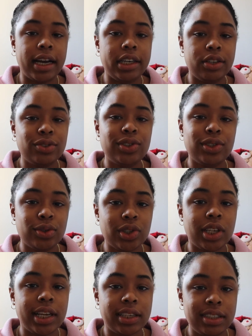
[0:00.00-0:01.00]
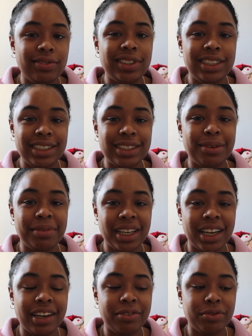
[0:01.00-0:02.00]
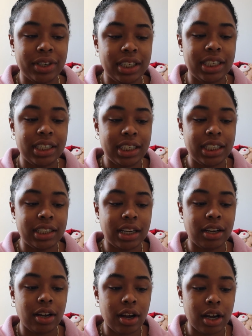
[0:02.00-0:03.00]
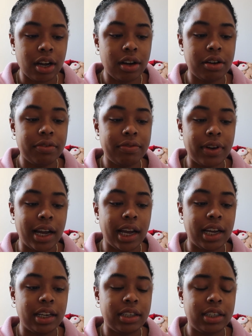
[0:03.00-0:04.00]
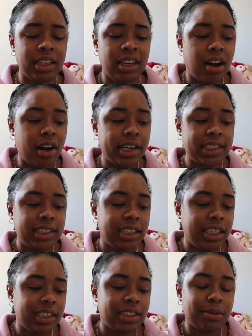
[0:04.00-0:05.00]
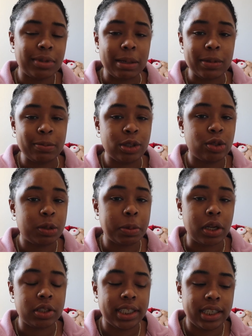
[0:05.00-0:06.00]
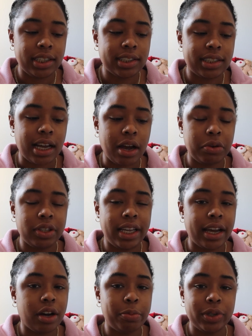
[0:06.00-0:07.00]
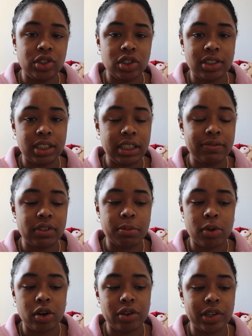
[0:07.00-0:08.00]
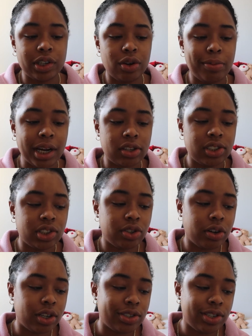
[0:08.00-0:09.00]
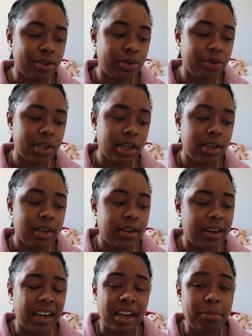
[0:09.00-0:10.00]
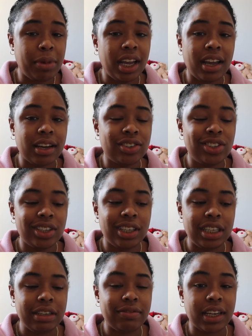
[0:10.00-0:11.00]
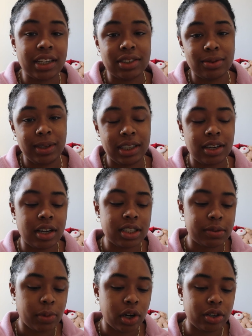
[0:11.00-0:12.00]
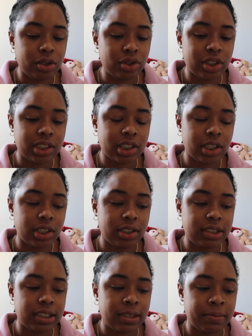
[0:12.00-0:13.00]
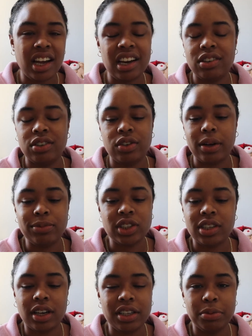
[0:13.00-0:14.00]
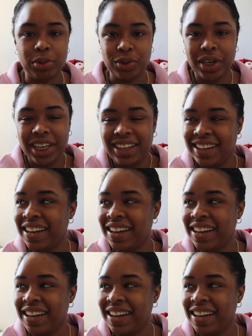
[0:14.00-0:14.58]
I know social activity is something I really need a lot of. And honestly, sometimes I'm so spontaneous that I would get up and just leave tomorrow and go back to Toronto. And I may actually leave next week, not tomorrow, just because I don't know, I'm just not in the mood